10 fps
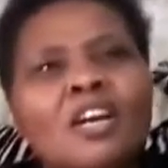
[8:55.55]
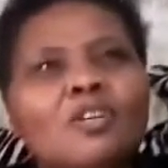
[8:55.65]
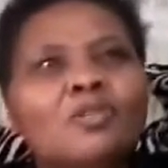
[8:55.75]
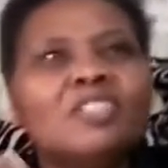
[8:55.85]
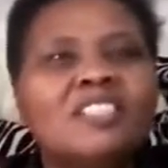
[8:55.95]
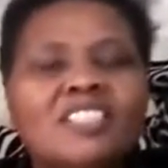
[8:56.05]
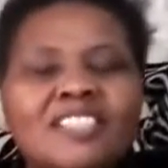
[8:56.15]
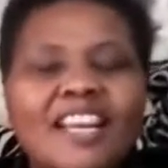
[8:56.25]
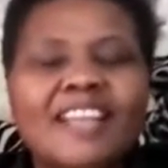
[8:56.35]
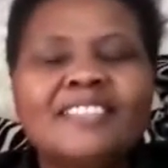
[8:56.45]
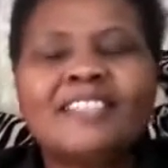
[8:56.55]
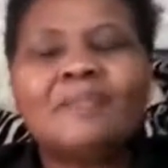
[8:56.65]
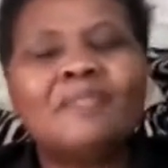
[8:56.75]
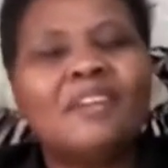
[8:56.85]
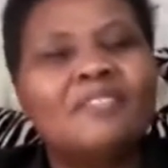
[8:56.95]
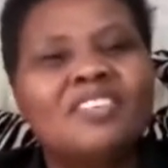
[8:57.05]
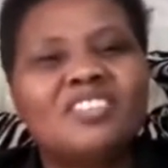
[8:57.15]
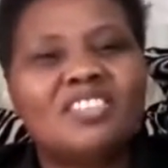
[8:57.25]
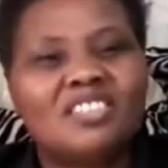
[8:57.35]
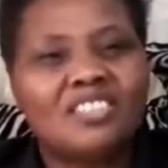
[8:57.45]
You criticize them, they are very
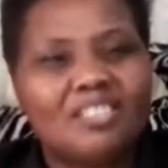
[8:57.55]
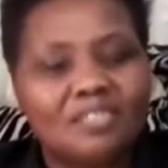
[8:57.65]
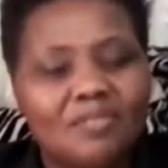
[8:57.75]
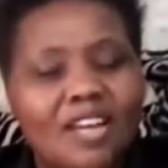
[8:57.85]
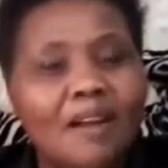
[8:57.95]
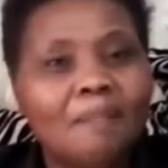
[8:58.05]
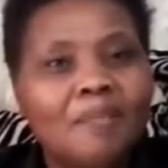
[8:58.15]
sensitive, yeah?